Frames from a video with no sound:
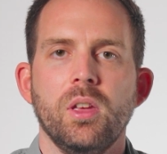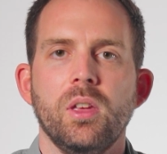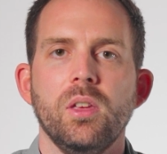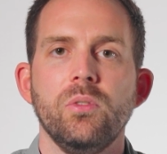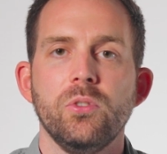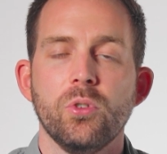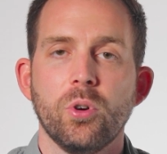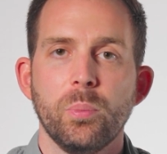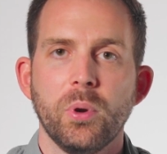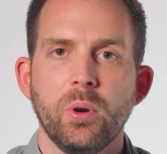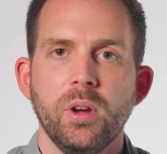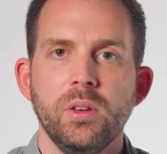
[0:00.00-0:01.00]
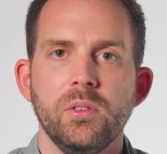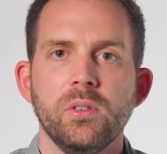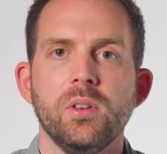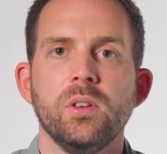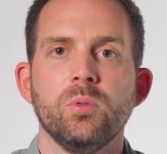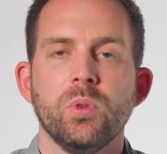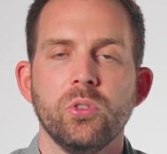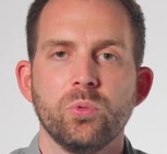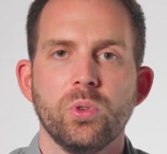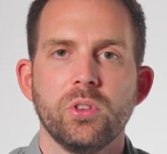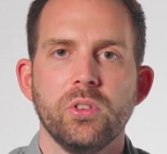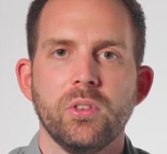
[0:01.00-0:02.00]
If you operate in
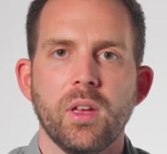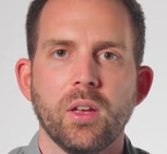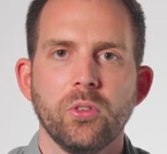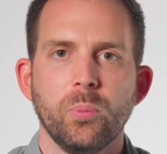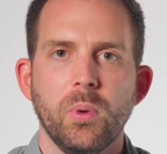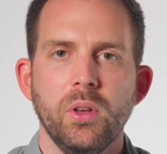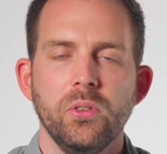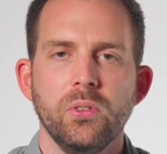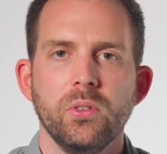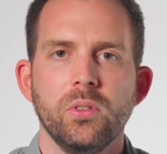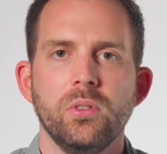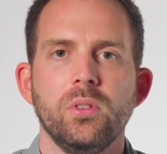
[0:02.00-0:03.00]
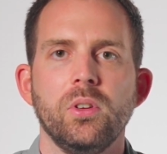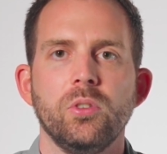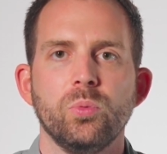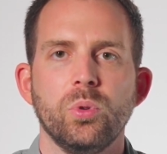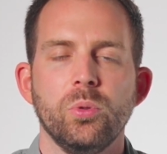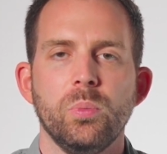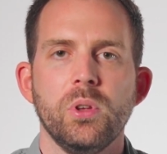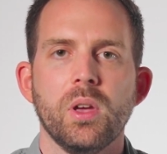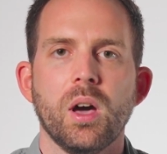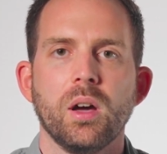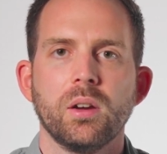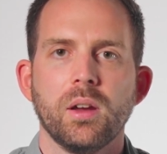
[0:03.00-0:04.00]
restricted airspace, it will be
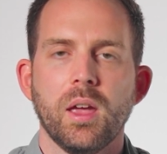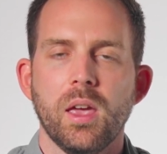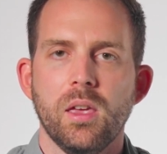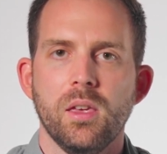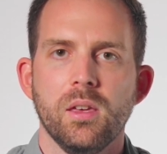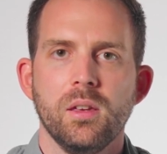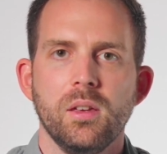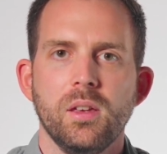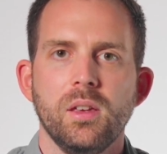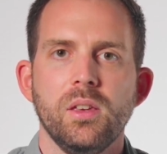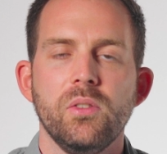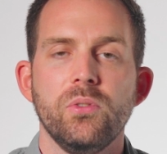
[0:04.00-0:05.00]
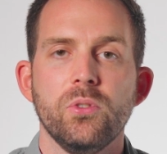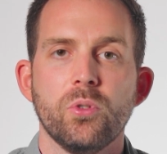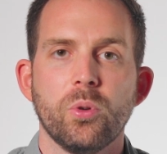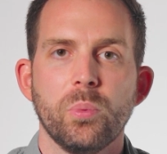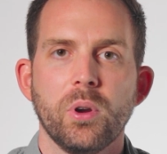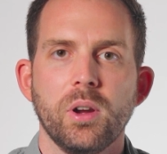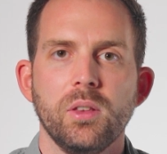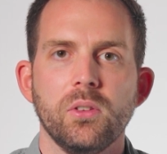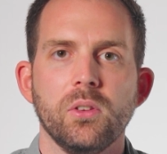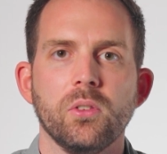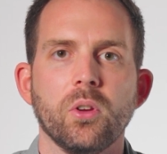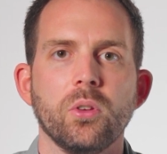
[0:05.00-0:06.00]
ARC A. If you operate
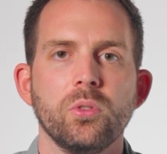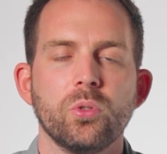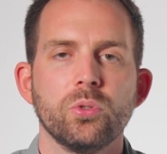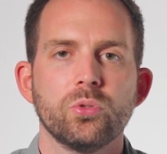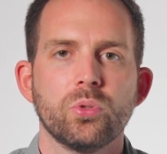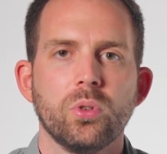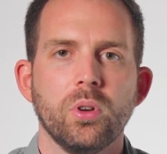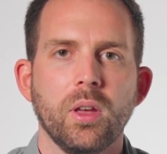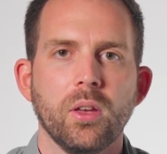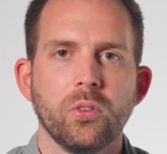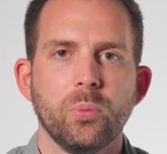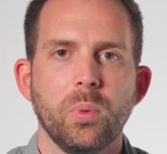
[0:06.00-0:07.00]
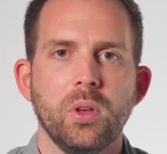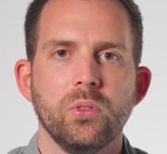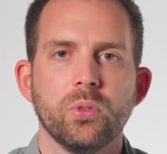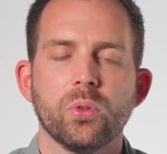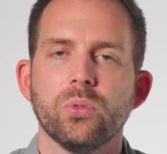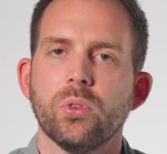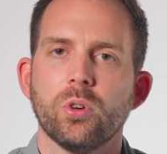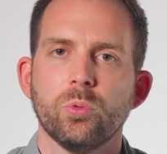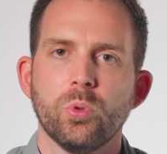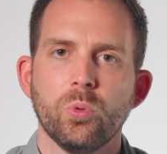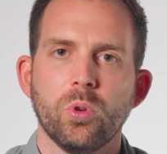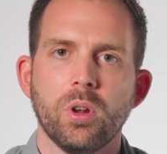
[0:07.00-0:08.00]
in uncontrolled airspace over a
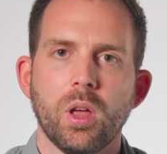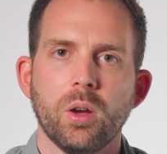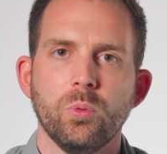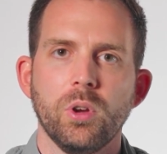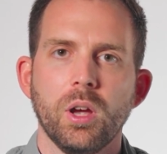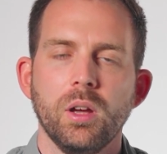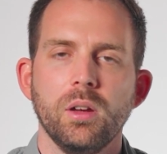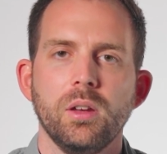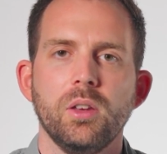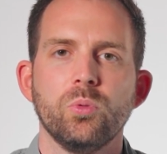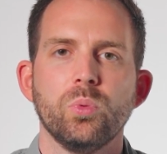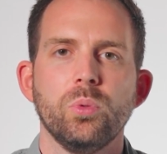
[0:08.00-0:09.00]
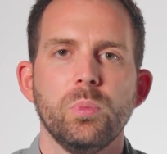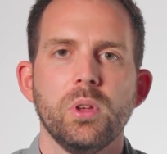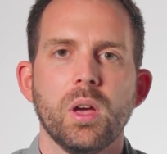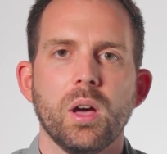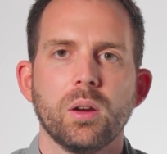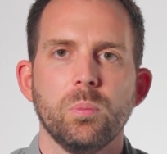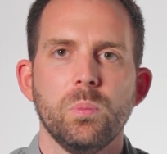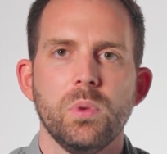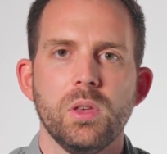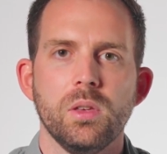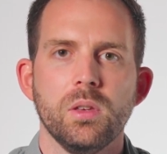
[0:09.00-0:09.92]
rural area, it will be ARC B.